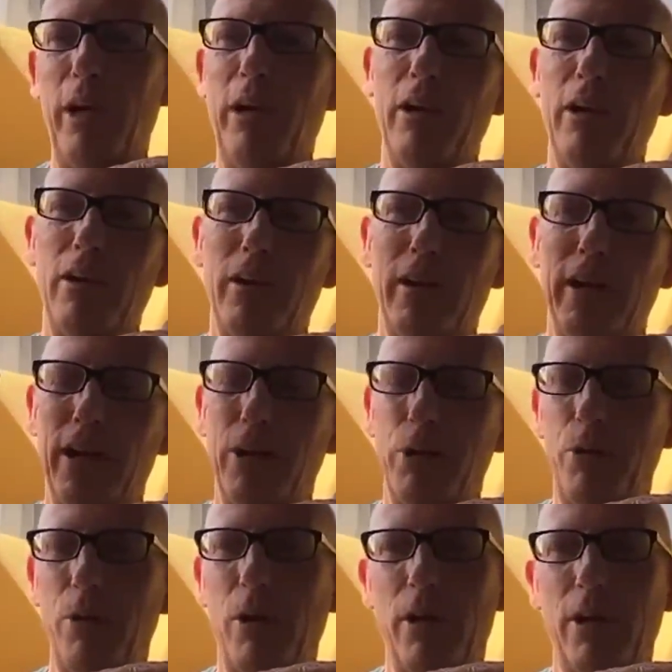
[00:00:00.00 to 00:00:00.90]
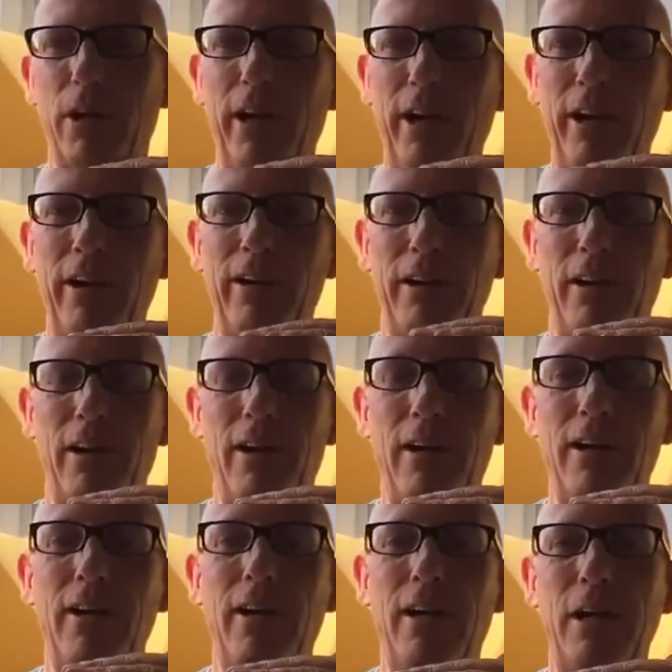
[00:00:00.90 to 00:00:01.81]
here and drug
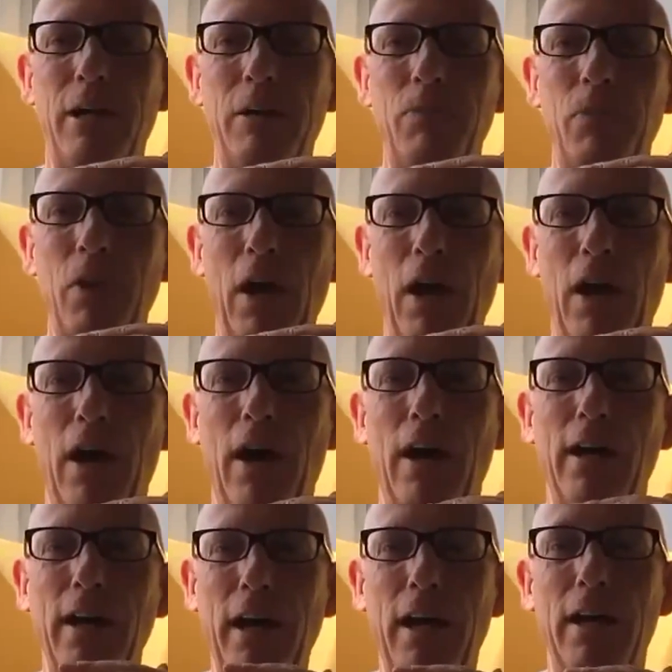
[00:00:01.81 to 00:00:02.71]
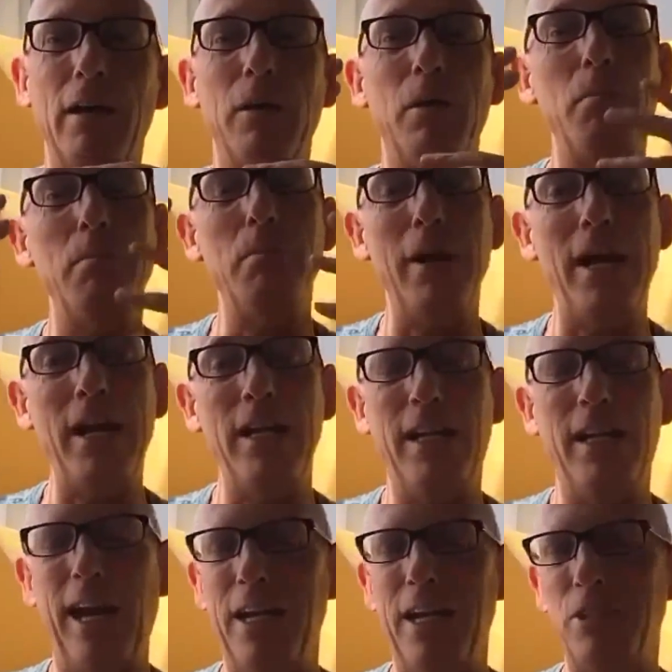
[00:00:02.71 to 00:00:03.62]
here, in
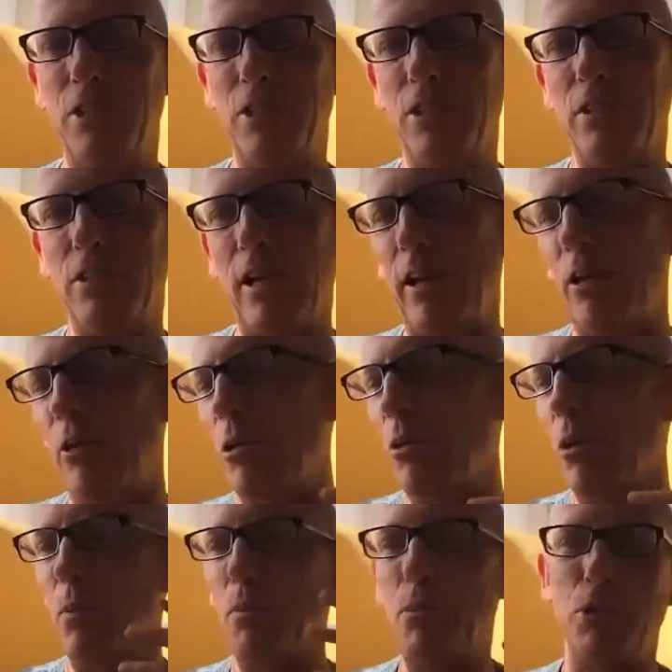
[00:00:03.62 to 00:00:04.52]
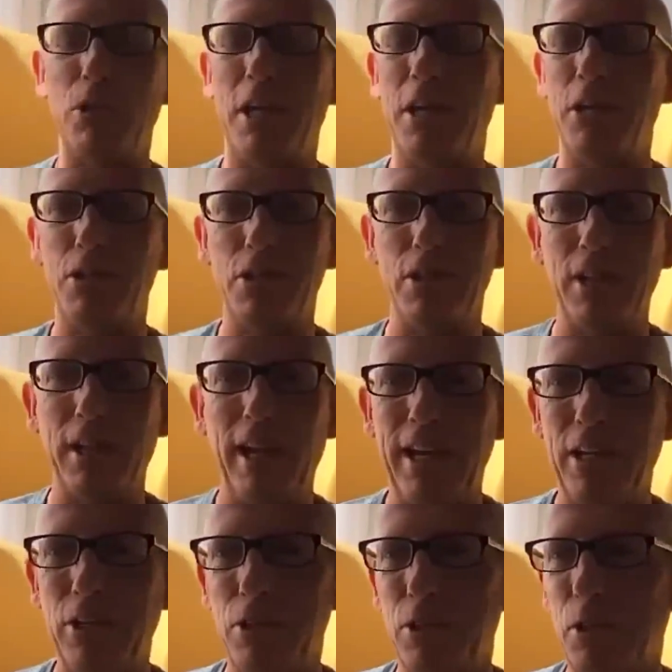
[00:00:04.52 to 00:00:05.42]
many cases, I don't know what percentage of the
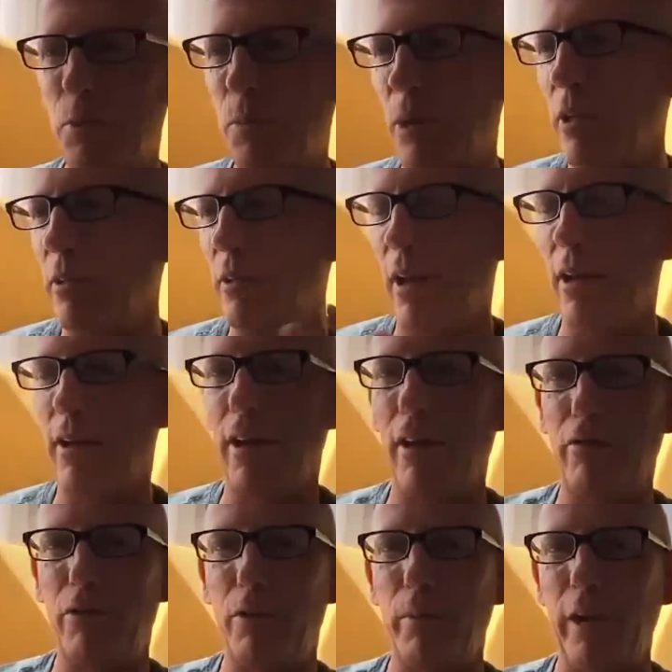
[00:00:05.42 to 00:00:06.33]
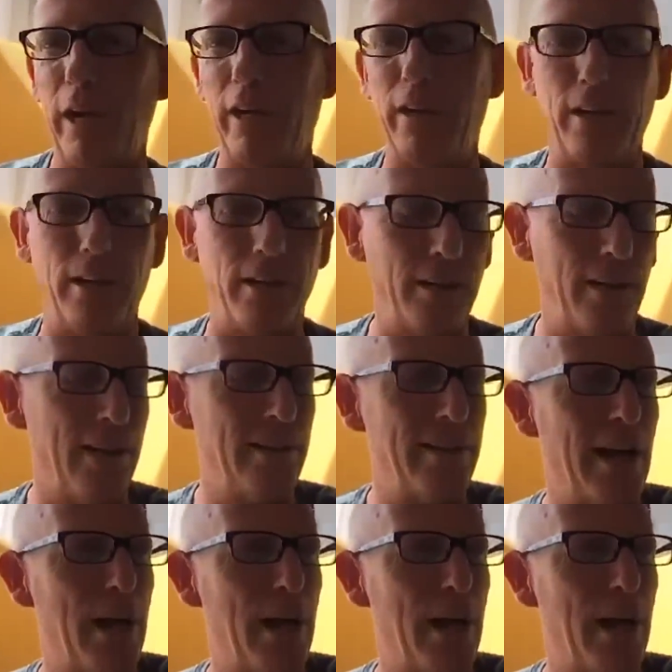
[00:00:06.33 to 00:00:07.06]
cases, but enough to make a